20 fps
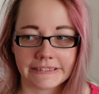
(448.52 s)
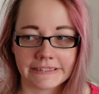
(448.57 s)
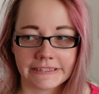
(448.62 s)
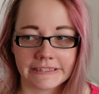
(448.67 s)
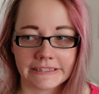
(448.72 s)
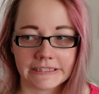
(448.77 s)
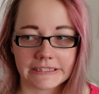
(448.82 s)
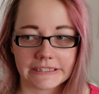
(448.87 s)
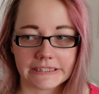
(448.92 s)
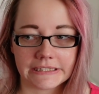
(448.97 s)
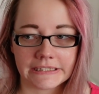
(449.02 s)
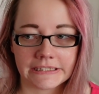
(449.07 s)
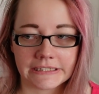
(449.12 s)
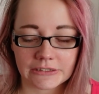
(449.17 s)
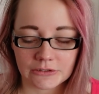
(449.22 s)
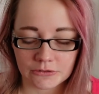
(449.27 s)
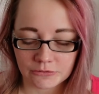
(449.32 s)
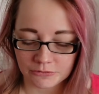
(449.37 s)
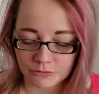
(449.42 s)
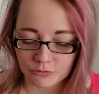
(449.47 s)
this is
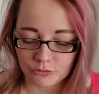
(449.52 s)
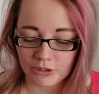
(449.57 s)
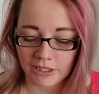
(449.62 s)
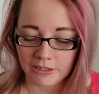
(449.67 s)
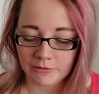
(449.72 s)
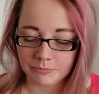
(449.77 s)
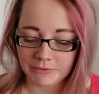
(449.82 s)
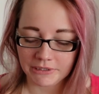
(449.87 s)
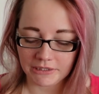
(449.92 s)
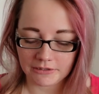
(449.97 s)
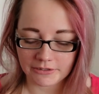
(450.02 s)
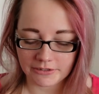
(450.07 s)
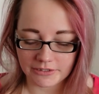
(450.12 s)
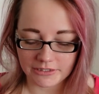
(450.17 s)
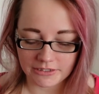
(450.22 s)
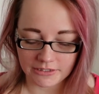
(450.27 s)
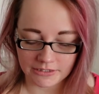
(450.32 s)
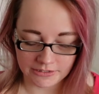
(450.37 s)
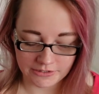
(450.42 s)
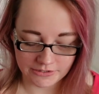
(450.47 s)
going to help me a lot
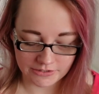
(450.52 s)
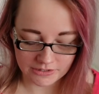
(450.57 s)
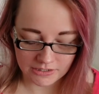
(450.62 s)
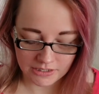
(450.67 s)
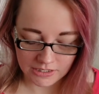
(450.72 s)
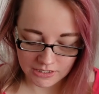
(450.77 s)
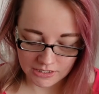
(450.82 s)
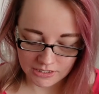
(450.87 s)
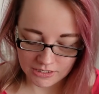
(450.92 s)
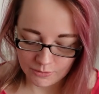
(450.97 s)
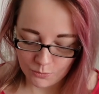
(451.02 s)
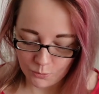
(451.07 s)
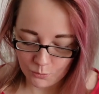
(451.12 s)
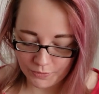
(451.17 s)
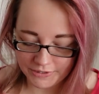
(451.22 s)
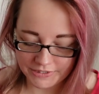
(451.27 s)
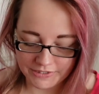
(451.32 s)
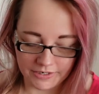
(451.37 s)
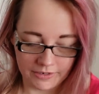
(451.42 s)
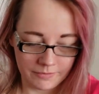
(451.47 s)
this
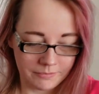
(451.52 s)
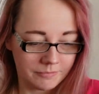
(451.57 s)
winter.